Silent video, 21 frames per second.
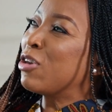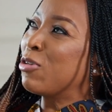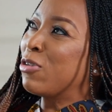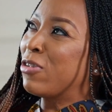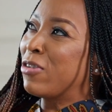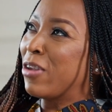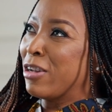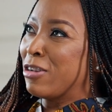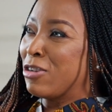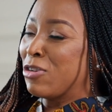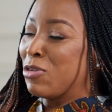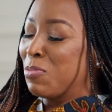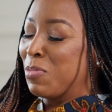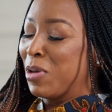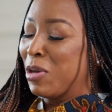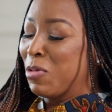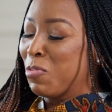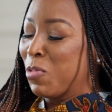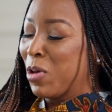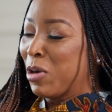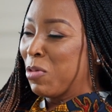you said to
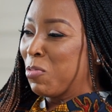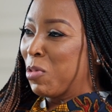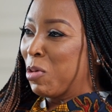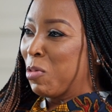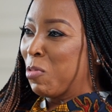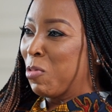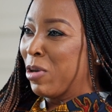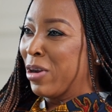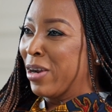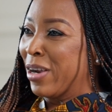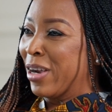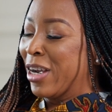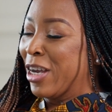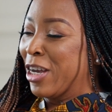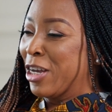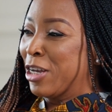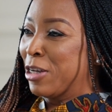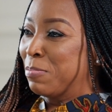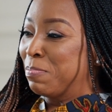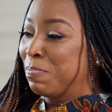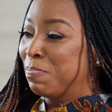me when we were
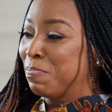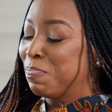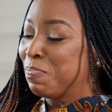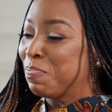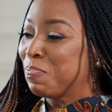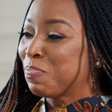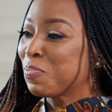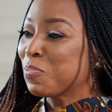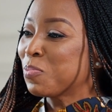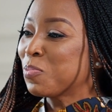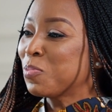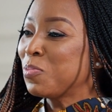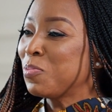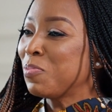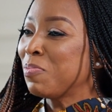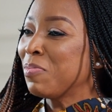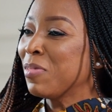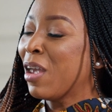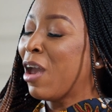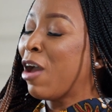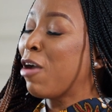
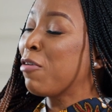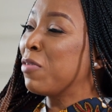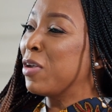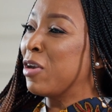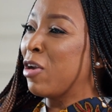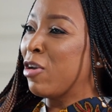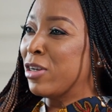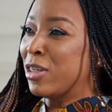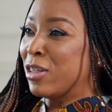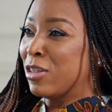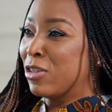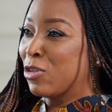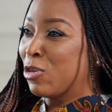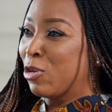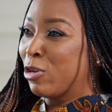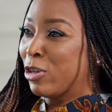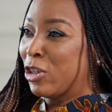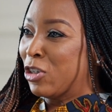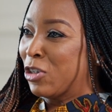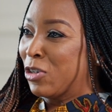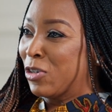having our
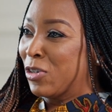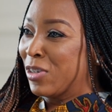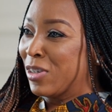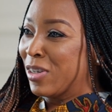discussion.